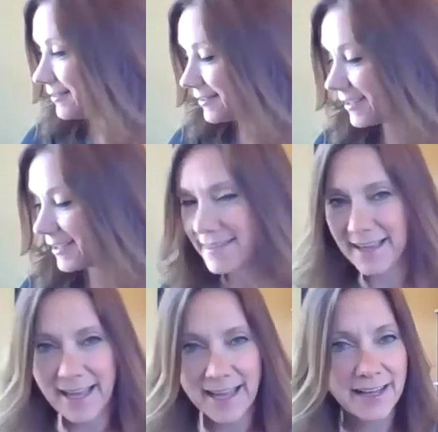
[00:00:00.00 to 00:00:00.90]
looking at
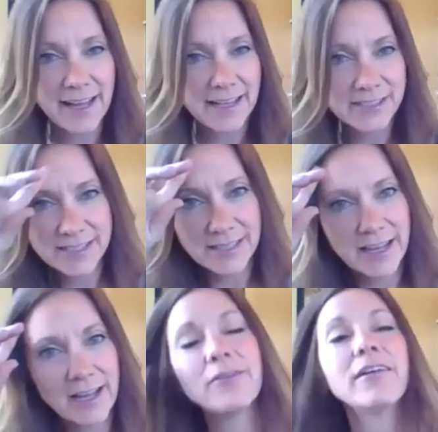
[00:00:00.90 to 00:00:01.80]
that, I just
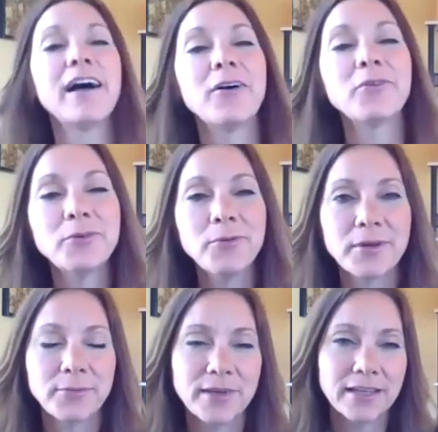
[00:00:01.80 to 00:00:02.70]
thought, how cool would
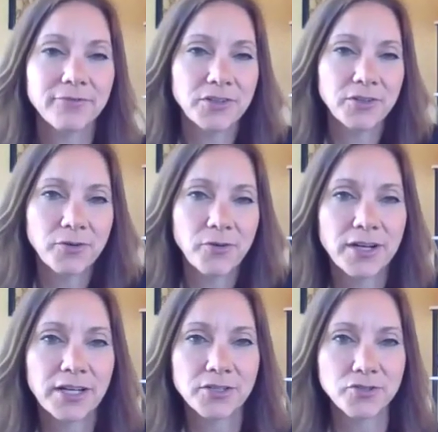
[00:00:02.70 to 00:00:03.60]
it be if a unicorn
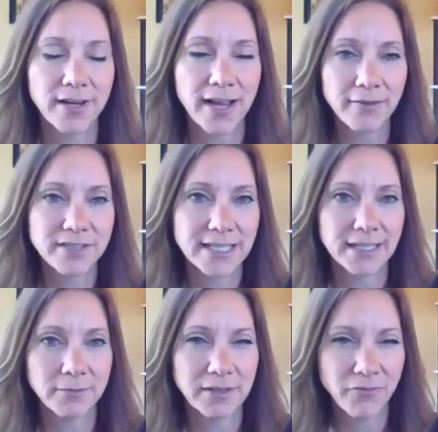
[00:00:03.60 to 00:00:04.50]
and a giraffe
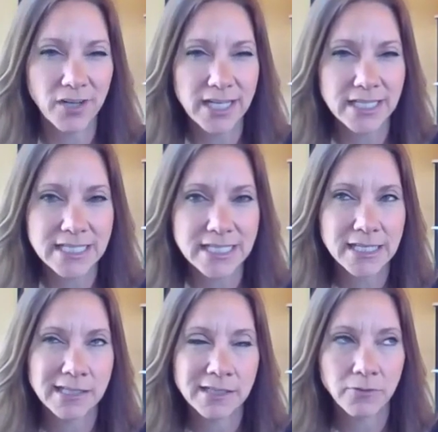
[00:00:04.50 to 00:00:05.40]
decided to be friends?
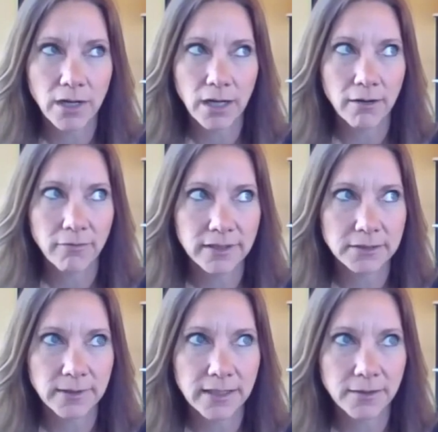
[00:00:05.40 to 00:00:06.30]
What
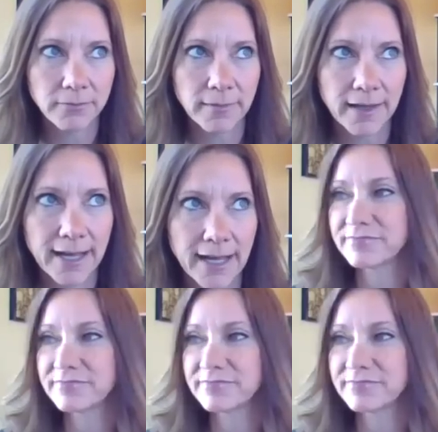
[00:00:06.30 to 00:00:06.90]
conflict would come from that?